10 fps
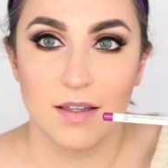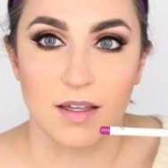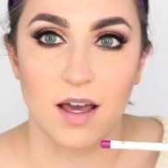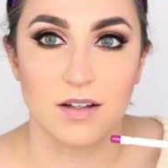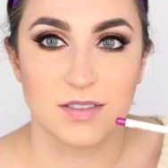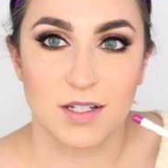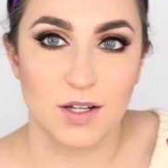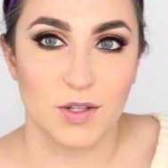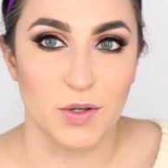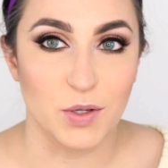The color is
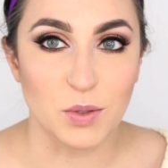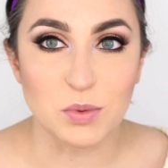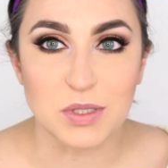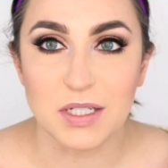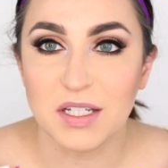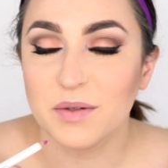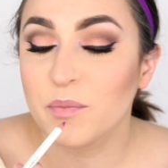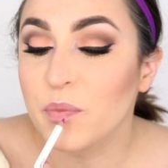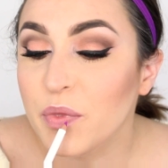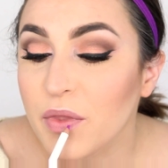called Hoochie.
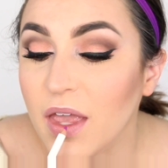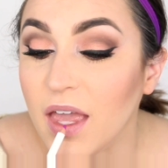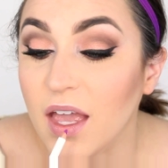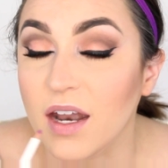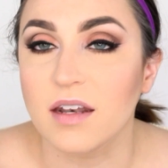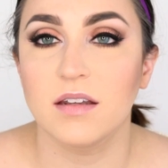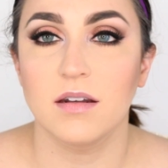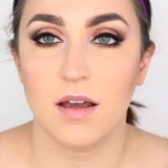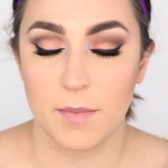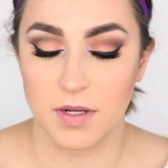And
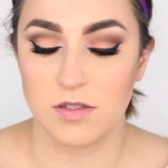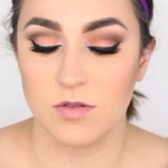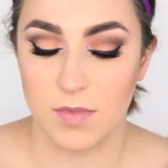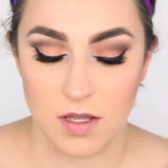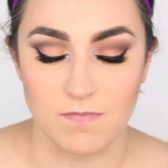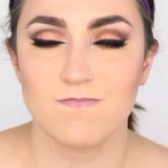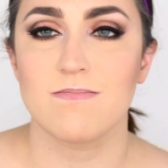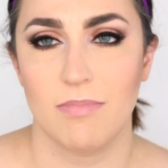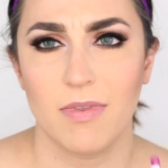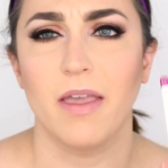I'm going to zoom in.
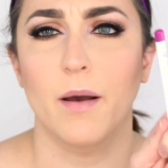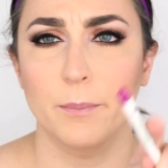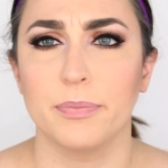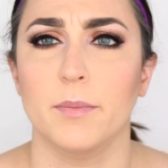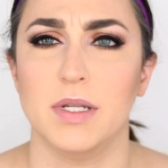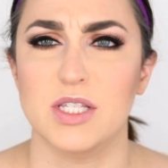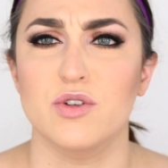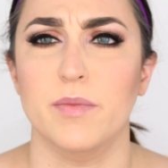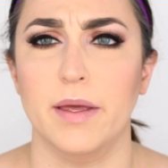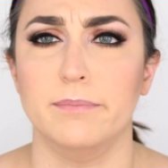Yep, I'm going to
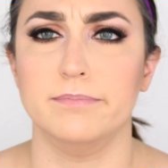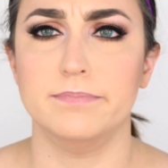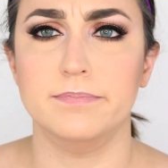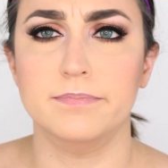zoom in.